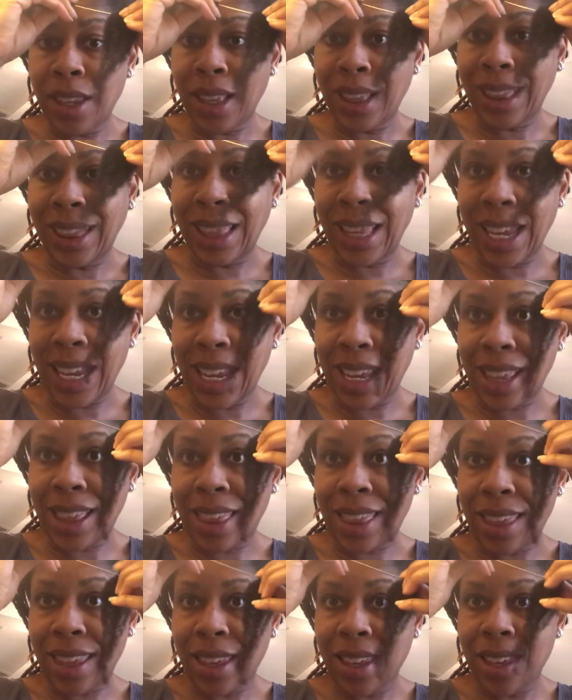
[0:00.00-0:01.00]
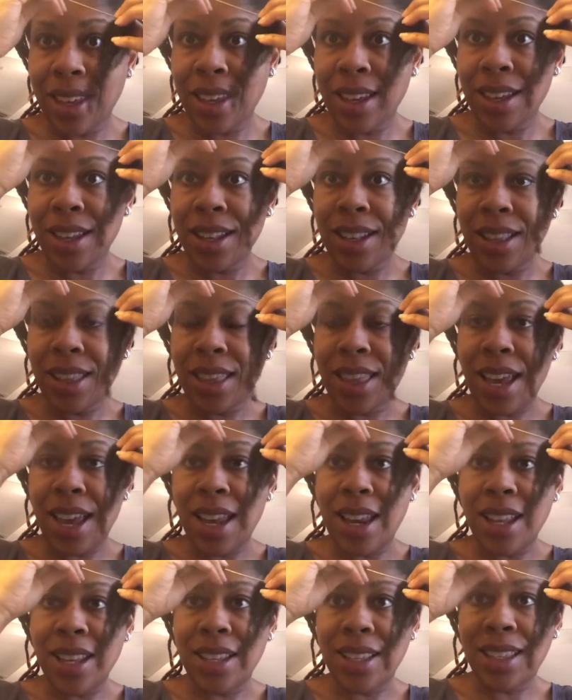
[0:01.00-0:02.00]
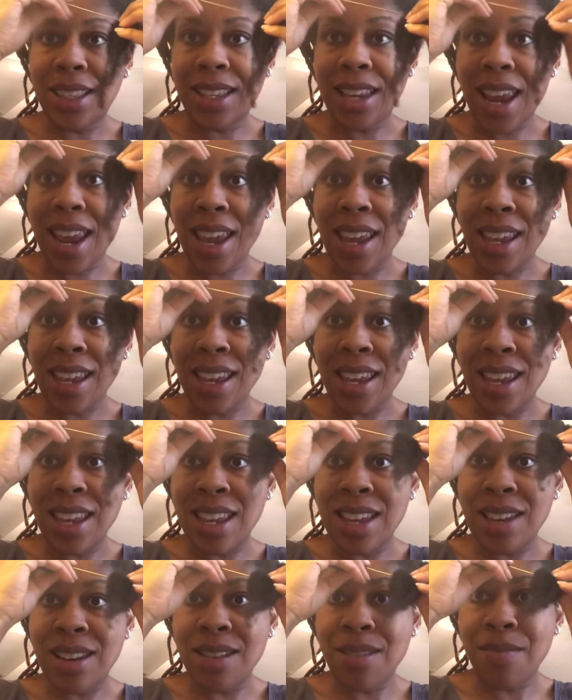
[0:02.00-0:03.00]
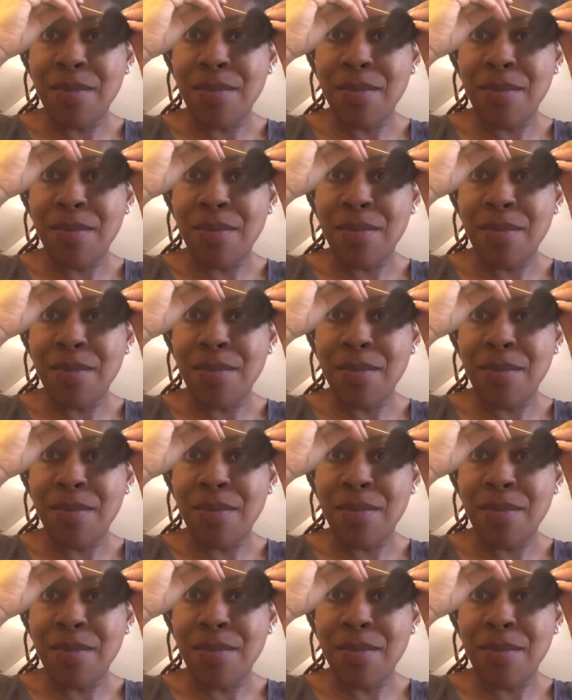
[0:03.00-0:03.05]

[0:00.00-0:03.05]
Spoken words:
length that is staying in